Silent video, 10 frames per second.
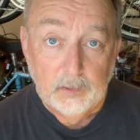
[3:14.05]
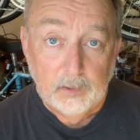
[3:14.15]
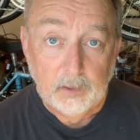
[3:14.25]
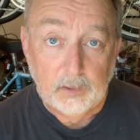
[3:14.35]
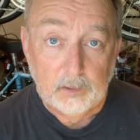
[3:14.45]

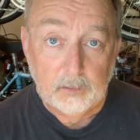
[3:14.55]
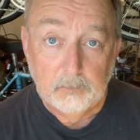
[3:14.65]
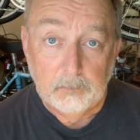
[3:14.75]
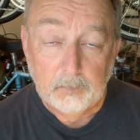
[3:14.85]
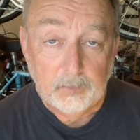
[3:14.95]

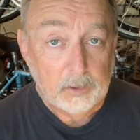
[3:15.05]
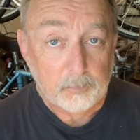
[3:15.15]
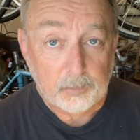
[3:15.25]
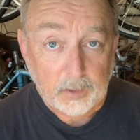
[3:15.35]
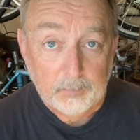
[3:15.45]
That'll
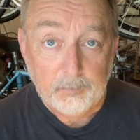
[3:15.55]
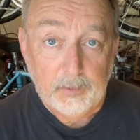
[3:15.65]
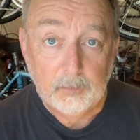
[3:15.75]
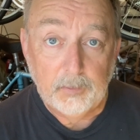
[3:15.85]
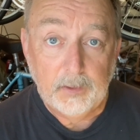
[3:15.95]
probably be the
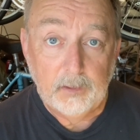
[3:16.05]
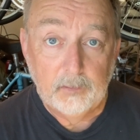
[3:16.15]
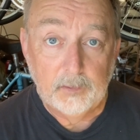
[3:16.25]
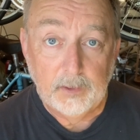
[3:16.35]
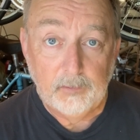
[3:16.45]
bike that
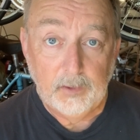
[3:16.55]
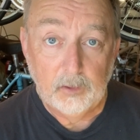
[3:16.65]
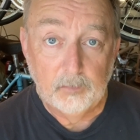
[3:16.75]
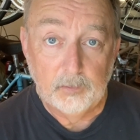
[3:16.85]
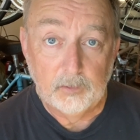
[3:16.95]
I take
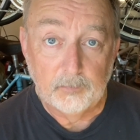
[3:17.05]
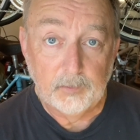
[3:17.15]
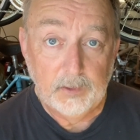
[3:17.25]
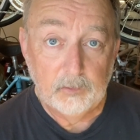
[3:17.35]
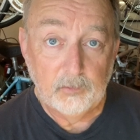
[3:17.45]
over to
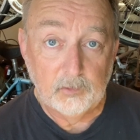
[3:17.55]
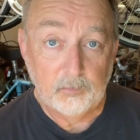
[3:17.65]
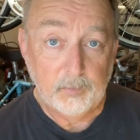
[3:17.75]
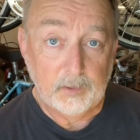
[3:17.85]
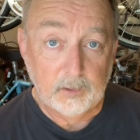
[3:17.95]
France, just
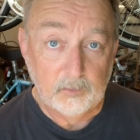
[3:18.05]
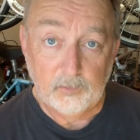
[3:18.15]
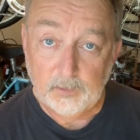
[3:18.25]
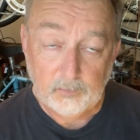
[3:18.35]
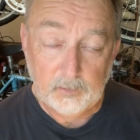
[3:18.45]
because
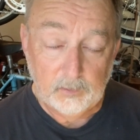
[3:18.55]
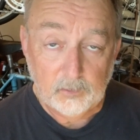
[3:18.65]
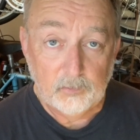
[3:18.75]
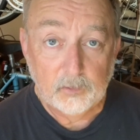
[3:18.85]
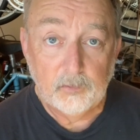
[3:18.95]
it just
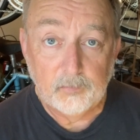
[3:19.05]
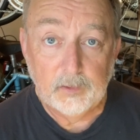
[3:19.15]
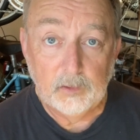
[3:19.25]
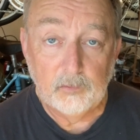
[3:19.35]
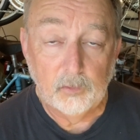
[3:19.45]
does everything
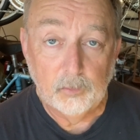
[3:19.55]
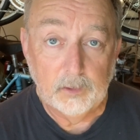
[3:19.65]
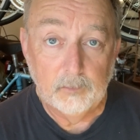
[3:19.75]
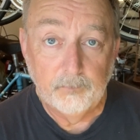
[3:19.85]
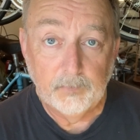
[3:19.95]
so well.
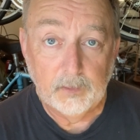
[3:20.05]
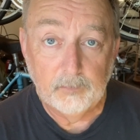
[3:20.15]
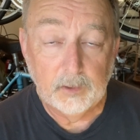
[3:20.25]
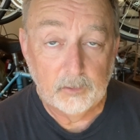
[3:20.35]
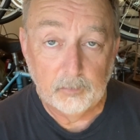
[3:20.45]
I've got
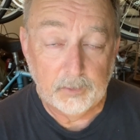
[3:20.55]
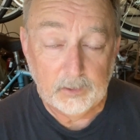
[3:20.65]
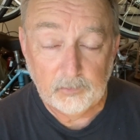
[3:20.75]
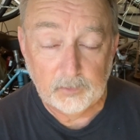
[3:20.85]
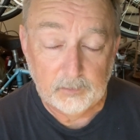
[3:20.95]
other bikes
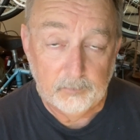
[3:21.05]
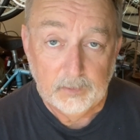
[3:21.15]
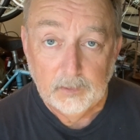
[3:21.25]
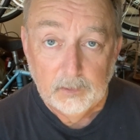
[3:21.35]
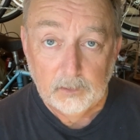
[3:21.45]
that I'm
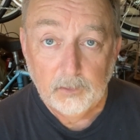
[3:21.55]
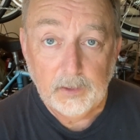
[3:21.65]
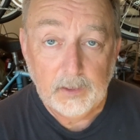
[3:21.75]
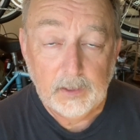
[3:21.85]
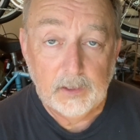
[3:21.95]
looking
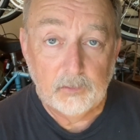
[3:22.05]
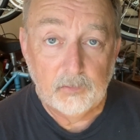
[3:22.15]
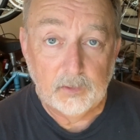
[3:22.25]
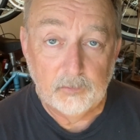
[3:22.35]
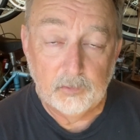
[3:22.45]
at.
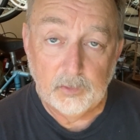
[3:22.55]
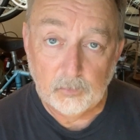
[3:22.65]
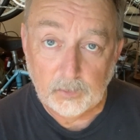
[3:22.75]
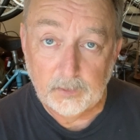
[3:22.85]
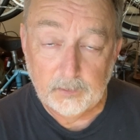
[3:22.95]
I've shown you one
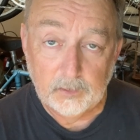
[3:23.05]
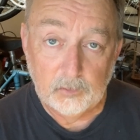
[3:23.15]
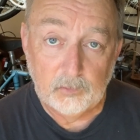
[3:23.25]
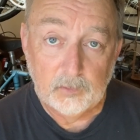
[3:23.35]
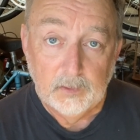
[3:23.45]
of
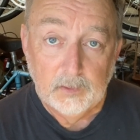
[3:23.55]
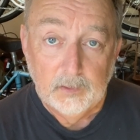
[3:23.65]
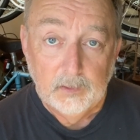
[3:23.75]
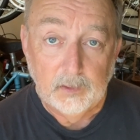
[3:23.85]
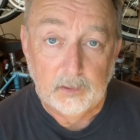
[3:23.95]
those.
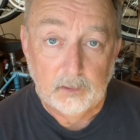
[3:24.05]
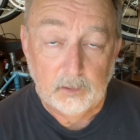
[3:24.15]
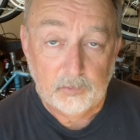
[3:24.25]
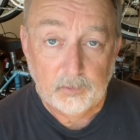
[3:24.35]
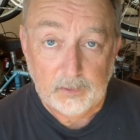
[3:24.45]
I'll
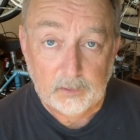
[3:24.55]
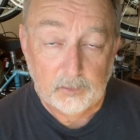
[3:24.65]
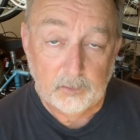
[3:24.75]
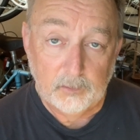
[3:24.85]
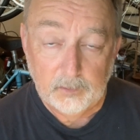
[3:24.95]
show the
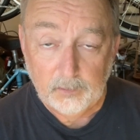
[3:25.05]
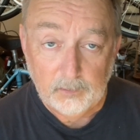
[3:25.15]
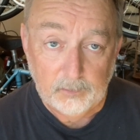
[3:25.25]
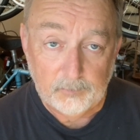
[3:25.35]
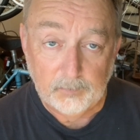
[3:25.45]
other
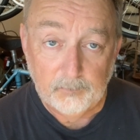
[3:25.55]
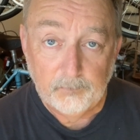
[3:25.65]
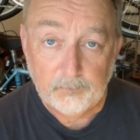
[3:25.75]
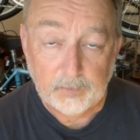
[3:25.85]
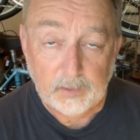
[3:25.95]
if
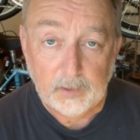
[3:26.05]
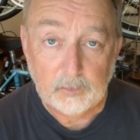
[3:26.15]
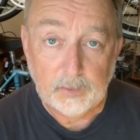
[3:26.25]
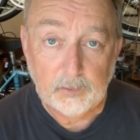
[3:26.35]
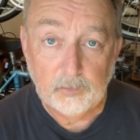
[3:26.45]
I can get
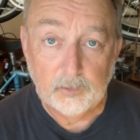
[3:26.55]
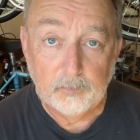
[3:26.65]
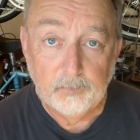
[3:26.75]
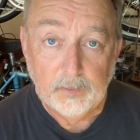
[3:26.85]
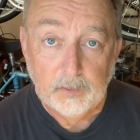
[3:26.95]
around to
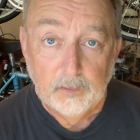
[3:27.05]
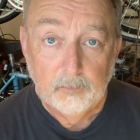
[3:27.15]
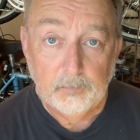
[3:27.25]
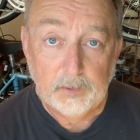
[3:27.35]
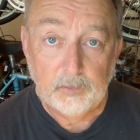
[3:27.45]
it.
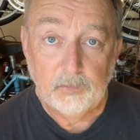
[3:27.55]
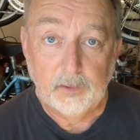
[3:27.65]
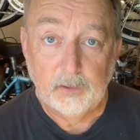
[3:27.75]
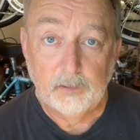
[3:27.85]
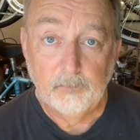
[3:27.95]
But
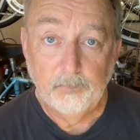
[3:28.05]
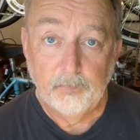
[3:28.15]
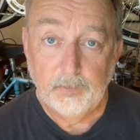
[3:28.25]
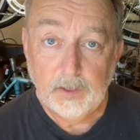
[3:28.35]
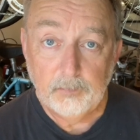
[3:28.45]

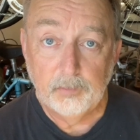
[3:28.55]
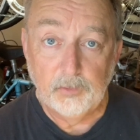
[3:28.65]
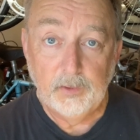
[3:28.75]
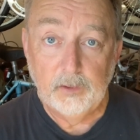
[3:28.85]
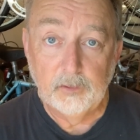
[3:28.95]
that
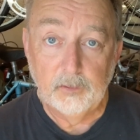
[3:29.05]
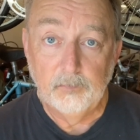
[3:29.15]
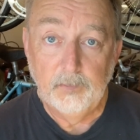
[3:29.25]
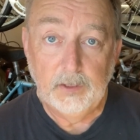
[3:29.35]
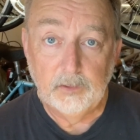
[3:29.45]
particular
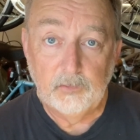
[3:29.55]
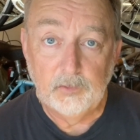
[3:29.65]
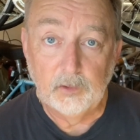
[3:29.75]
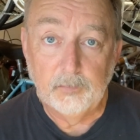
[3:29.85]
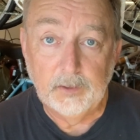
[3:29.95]
Alex Singer
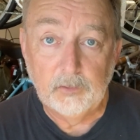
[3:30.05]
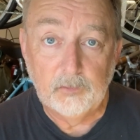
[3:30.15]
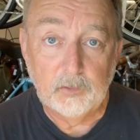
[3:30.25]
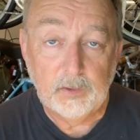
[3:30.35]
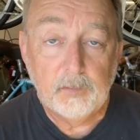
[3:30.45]
bike just
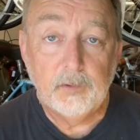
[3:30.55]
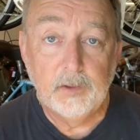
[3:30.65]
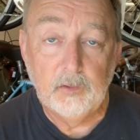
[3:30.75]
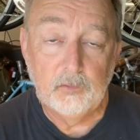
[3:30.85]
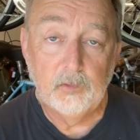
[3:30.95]
does everything
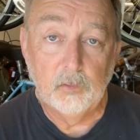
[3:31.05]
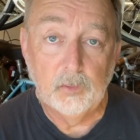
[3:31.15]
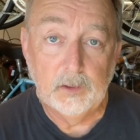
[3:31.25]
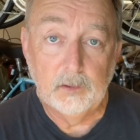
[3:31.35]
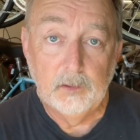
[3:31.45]
so
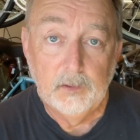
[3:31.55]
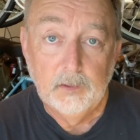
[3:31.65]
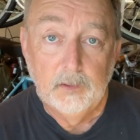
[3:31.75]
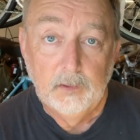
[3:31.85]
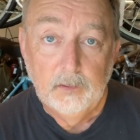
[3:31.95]
well
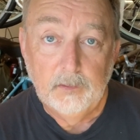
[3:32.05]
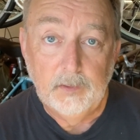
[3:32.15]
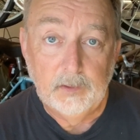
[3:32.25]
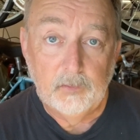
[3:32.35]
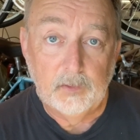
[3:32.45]

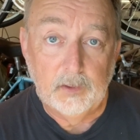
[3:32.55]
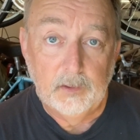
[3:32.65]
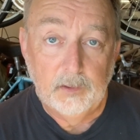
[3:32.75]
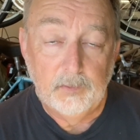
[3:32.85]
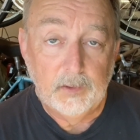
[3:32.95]
that I
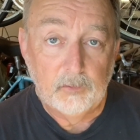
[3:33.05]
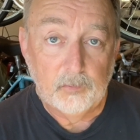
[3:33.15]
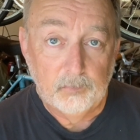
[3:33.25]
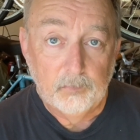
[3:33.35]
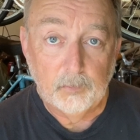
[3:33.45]
think it's
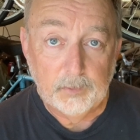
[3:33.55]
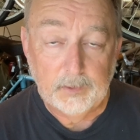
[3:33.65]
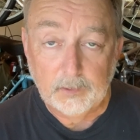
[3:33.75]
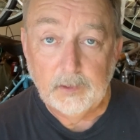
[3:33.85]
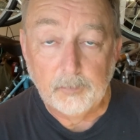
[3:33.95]
the one that I'll
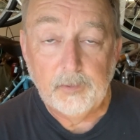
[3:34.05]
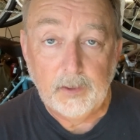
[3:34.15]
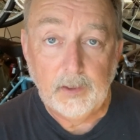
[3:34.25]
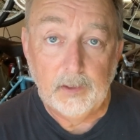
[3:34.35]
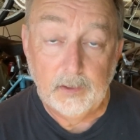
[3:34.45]
end up
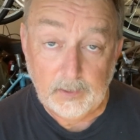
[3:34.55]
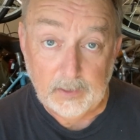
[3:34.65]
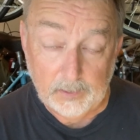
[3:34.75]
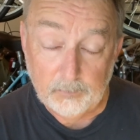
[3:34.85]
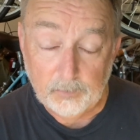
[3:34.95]
taking. Again, I
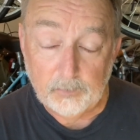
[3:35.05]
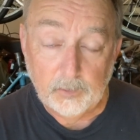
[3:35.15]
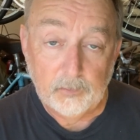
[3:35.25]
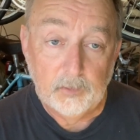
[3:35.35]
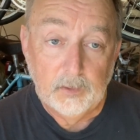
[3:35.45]

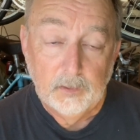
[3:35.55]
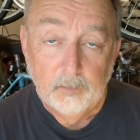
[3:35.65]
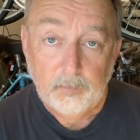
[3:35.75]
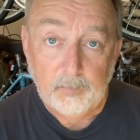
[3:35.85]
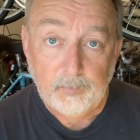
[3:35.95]
rode
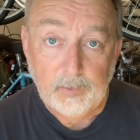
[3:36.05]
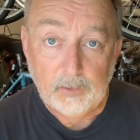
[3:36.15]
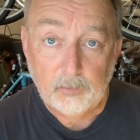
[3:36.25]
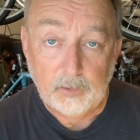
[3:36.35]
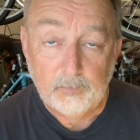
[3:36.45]
PBP in
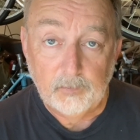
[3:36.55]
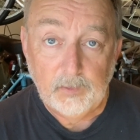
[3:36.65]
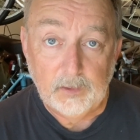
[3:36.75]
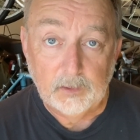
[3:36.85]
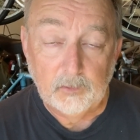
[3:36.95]
2015
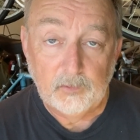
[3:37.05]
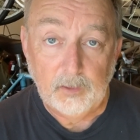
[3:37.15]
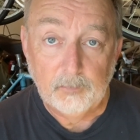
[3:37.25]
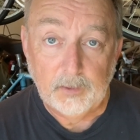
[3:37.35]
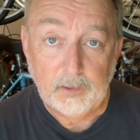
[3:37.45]
on the same
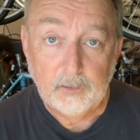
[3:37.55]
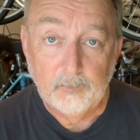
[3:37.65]
bike.